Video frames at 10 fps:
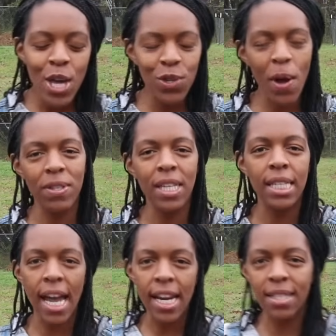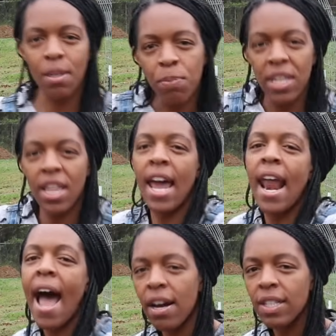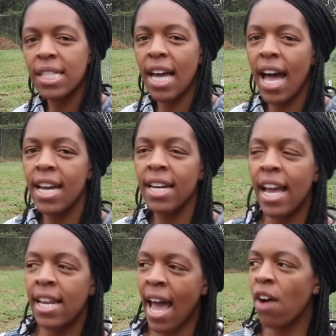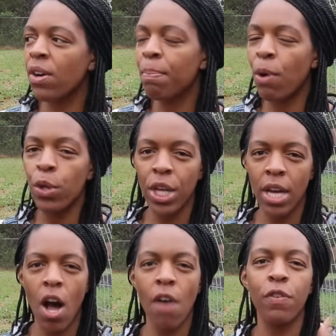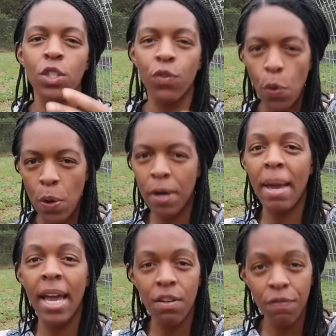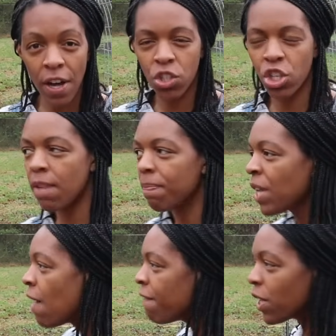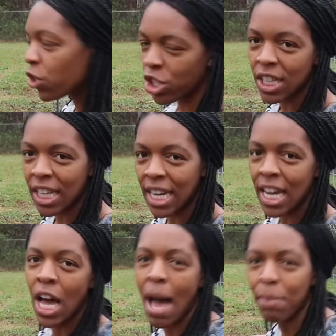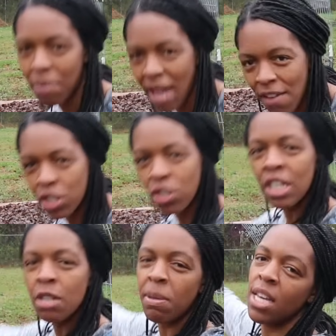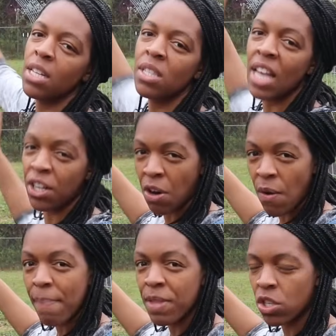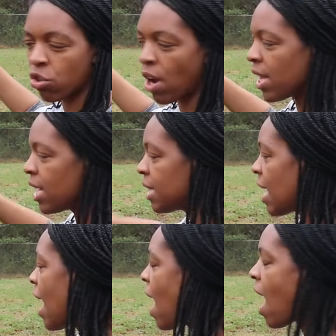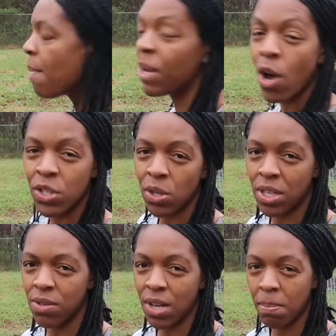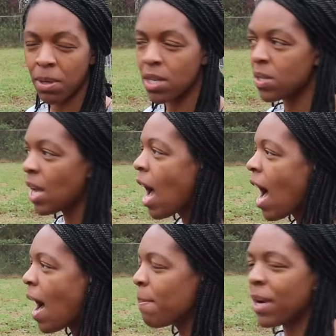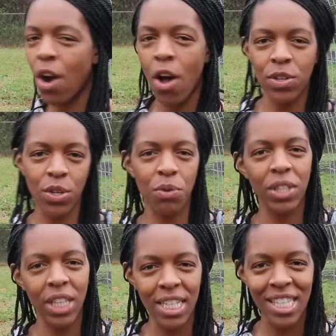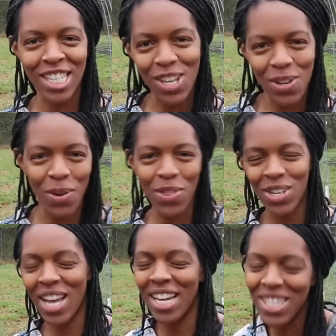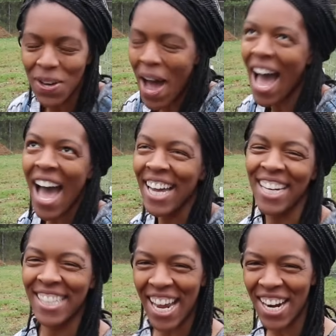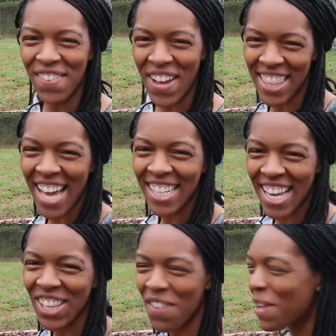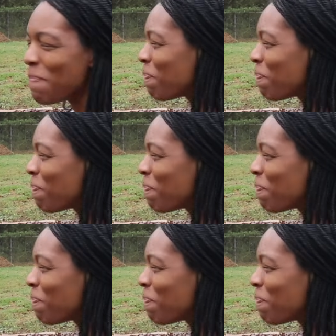So I was excited to bring that outside and how it both offers form and function. Functionally, I'm gonna be having green beans that grow up this trellis, and also cucumbers, but it also relates to the design. So I get excited about that because I love it.